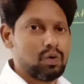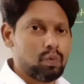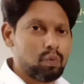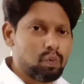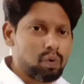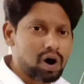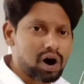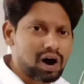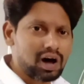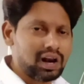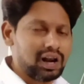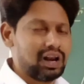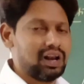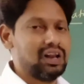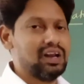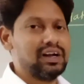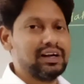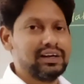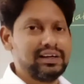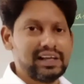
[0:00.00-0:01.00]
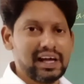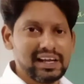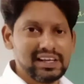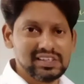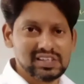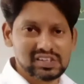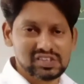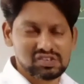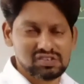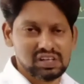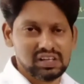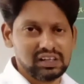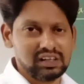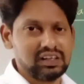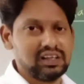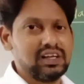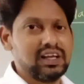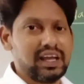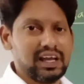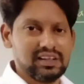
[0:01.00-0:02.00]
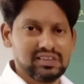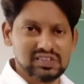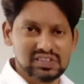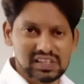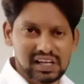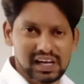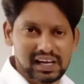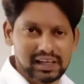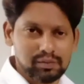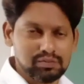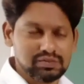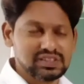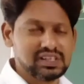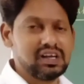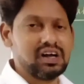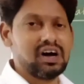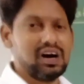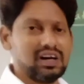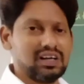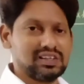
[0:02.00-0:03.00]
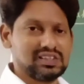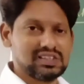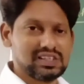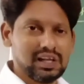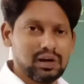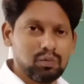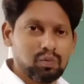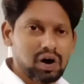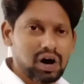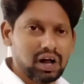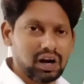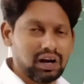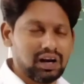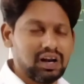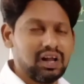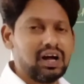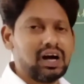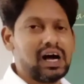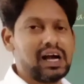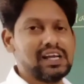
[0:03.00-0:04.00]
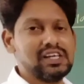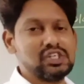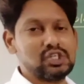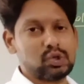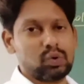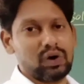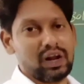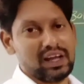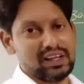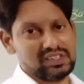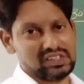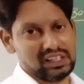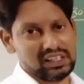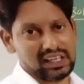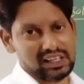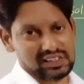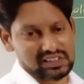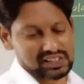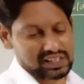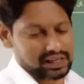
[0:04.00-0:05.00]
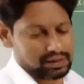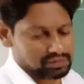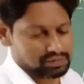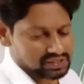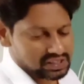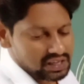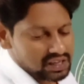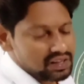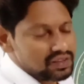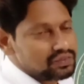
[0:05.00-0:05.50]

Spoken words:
wall digesting enzymes or cell wall hydrolyzing enzymes.